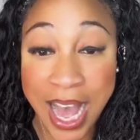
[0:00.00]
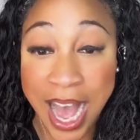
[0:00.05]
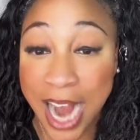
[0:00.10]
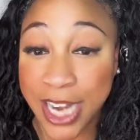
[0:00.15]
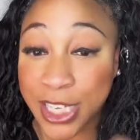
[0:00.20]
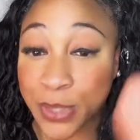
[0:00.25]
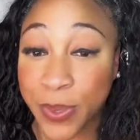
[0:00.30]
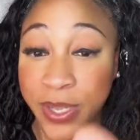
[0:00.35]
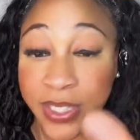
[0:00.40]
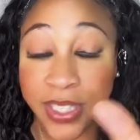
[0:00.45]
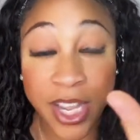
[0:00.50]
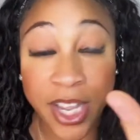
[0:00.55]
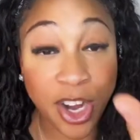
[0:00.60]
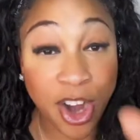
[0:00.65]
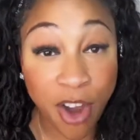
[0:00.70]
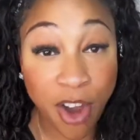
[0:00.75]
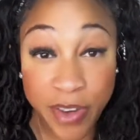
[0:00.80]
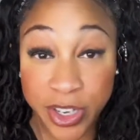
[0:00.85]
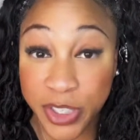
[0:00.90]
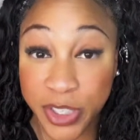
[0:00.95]
I just wanted to
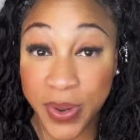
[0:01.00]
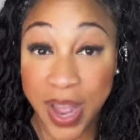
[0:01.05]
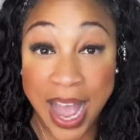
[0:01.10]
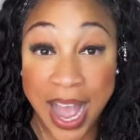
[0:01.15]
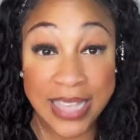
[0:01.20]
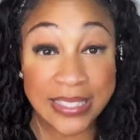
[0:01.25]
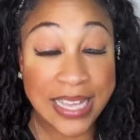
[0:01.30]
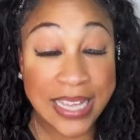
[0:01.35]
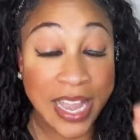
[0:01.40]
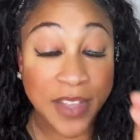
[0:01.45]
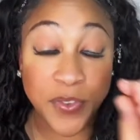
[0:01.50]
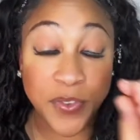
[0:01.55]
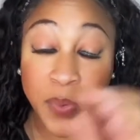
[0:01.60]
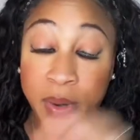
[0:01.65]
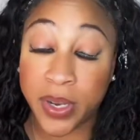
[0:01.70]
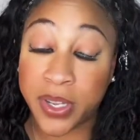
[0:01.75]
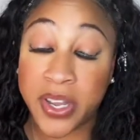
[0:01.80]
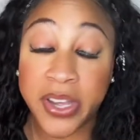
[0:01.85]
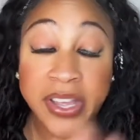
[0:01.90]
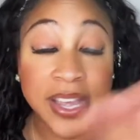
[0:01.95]
encourage you guys that if you
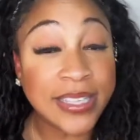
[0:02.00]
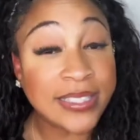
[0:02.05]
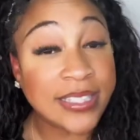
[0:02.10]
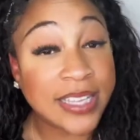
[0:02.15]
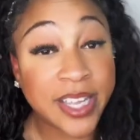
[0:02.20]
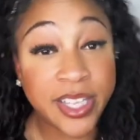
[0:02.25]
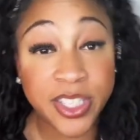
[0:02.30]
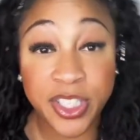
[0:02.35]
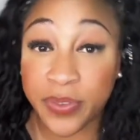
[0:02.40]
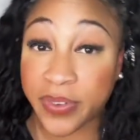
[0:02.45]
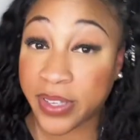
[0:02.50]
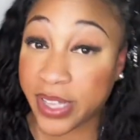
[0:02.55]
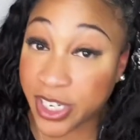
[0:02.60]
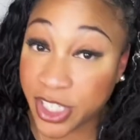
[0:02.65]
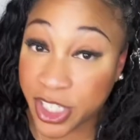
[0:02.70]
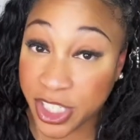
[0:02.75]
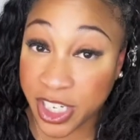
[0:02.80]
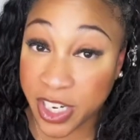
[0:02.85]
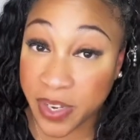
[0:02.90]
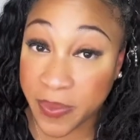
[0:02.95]
are looking to get into a
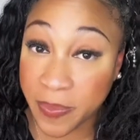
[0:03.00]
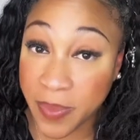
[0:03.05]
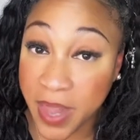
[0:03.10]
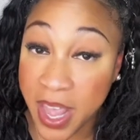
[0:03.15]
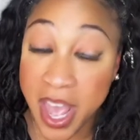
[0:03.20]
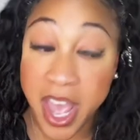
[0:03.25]
relationship,